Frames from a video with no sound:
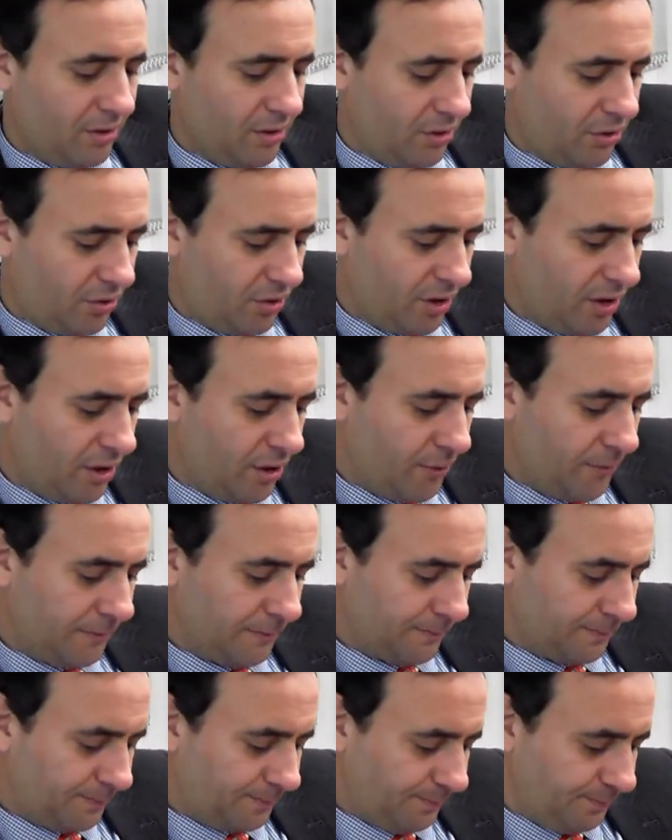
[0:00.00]
So
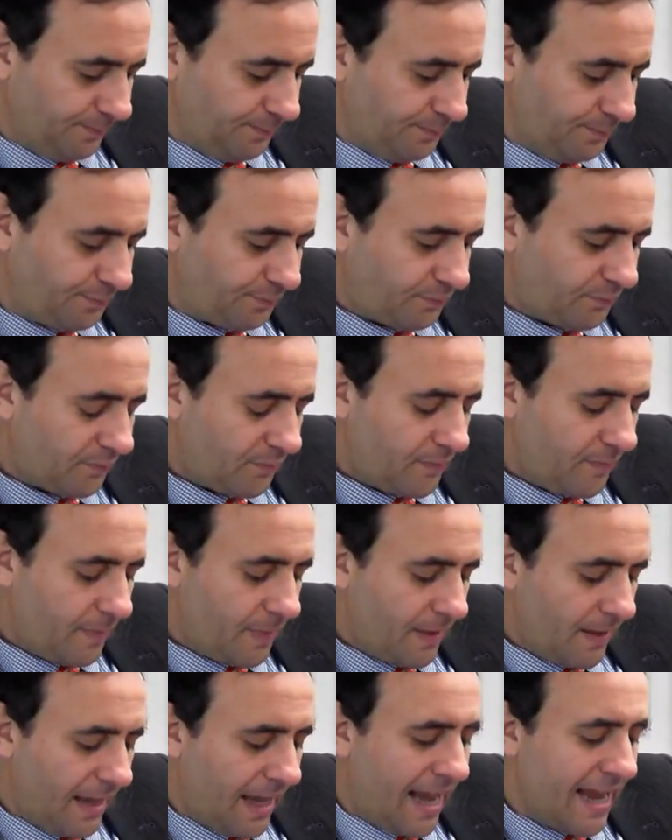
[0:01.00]

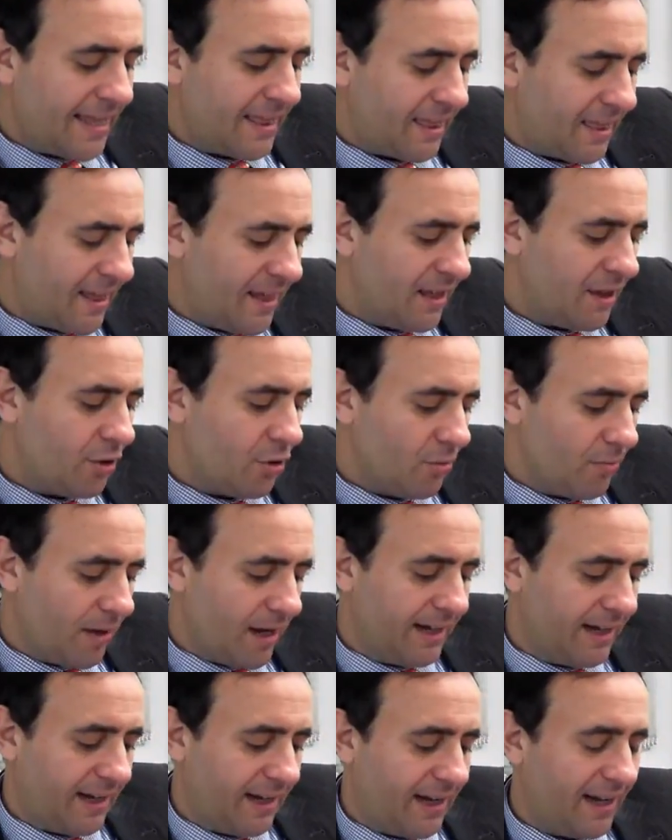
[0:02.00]
I think you
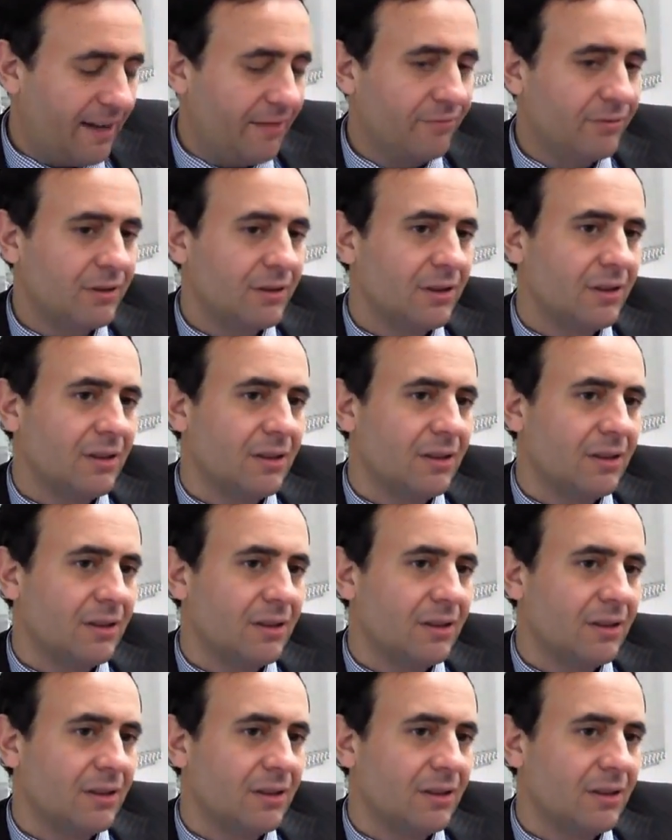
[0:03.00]
might have